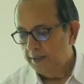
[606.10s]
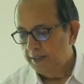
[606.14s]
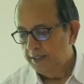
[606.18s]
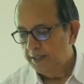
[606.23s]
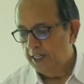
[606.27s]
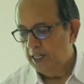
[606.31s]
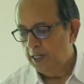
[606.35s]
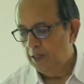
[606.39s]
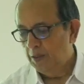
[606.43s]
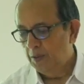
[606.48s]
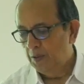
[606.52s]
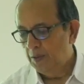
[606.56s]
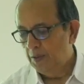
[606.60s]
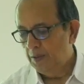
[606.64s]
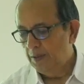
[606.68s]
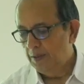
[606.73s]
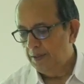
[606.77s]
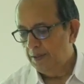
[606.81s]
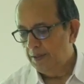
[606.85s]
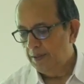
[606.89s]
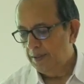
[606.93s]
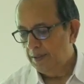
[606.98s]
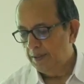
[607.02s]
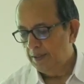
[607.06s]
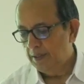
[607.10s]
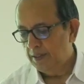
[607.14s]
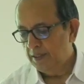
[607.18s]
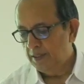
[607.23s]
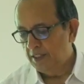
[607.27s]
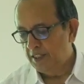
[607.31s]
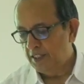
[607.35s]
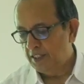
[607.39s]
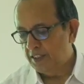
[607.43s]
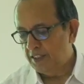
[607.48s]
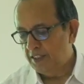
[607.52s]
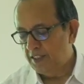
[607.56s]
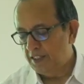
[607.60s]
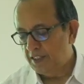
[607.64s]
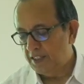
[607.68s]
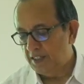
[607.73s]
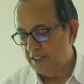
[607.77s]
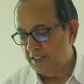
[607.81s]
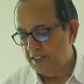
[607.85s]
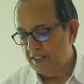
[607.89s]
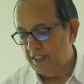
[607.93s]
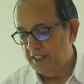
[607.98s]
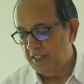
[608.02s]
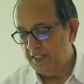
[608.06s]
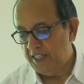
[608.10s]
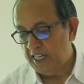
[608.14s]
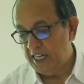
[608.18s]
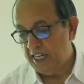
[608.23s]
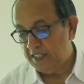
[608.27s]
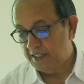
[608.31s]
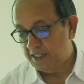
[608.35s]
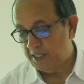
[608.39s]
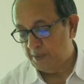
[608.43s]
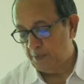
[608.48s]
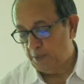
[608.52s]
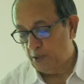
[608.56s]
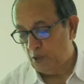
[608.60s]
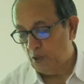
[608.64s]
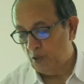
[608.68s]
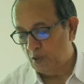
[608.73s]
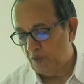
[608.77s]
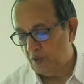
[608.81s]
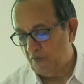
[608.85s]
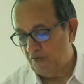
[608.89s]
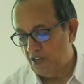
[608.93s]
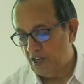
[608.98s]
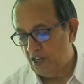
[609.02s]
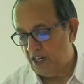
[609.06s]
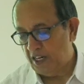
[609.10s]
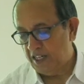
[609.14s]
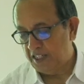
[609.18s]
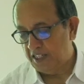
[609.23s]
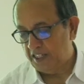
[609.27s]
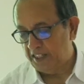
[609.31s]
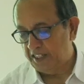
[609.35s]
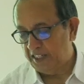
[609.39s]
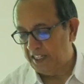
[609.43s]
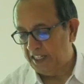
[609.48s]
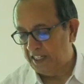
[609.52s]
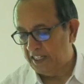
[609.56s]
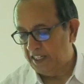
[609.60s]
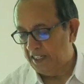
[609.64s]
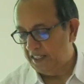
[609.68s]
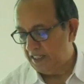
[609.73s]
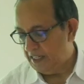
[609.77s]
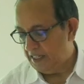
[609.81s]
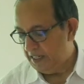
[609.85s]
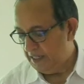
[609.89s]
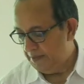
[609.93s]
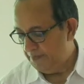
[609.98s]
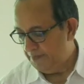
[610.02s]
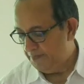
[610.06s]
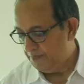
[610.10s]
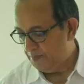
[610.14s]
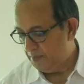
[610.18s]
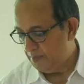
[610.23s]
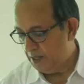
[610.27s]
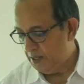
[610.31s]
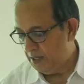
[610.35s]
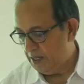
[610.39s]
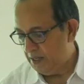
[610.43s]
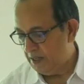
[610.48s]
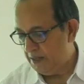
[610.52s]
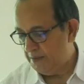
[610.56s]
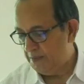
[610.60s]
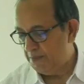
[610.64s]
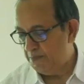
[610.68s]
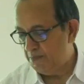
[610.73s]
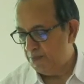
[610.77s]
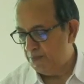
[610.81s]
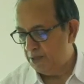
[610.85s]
Now, this is the deaths because of the heart attack and the